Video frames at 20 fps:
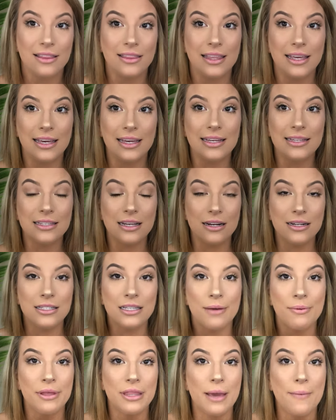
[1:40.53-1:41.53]
These are
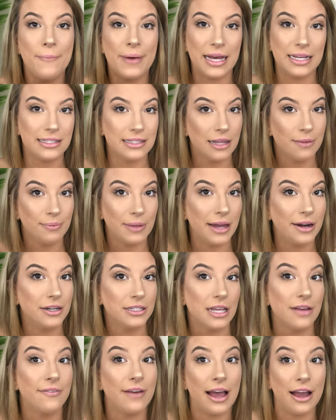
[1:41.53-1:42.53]
some of the best lip
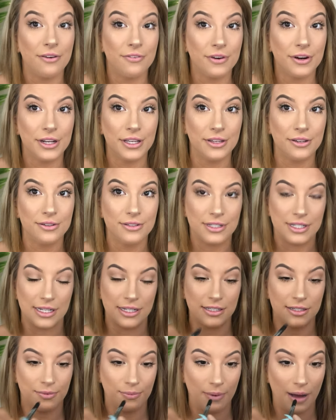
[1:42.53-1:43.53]
liners I've ever used
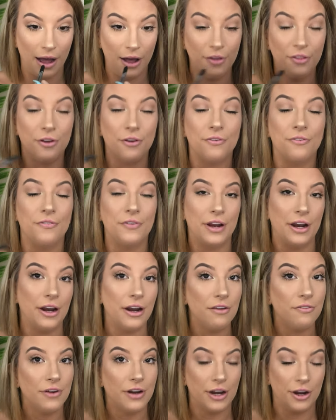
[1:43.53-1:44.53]
as well. They're
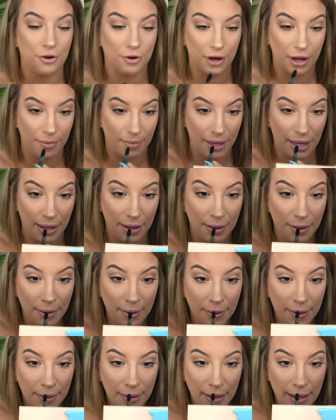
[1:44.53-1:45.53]
very, very creamy
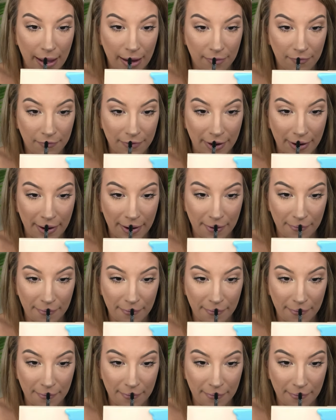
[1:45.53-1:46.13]
and very